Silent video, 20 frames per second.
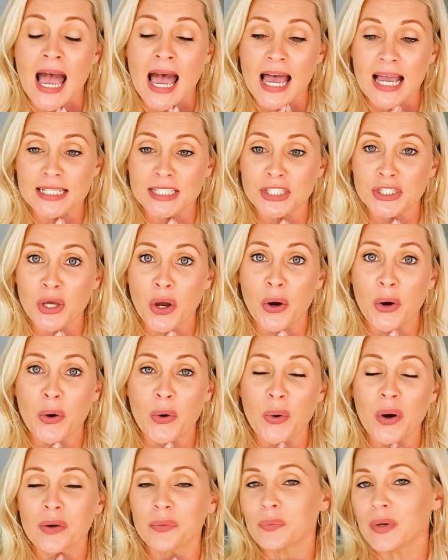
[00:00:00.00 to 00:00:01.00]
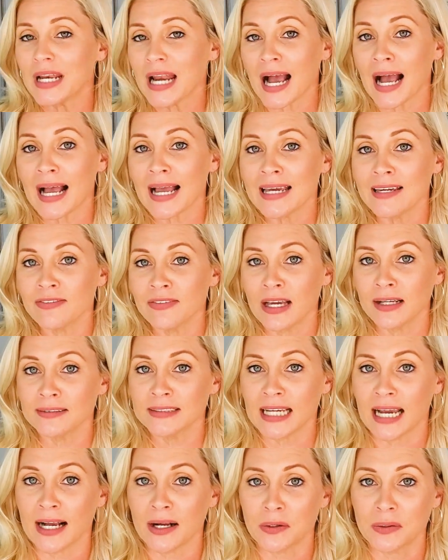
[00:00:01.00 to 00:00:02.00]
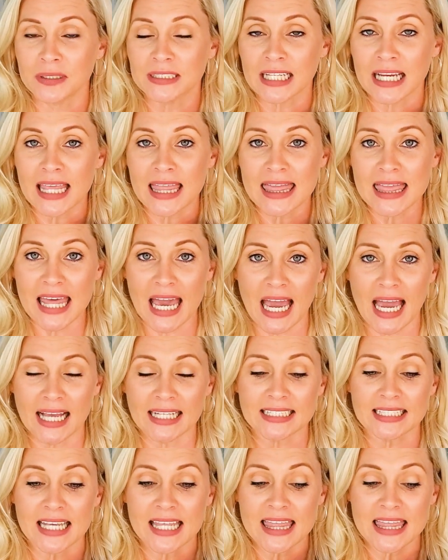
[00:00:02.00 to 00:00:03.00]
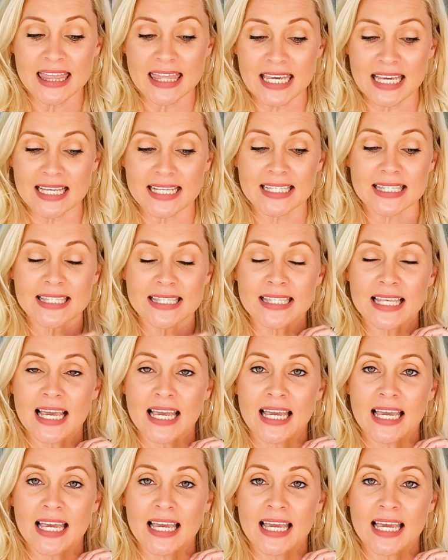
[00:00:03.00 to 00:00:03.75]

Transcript: And so when I found out that this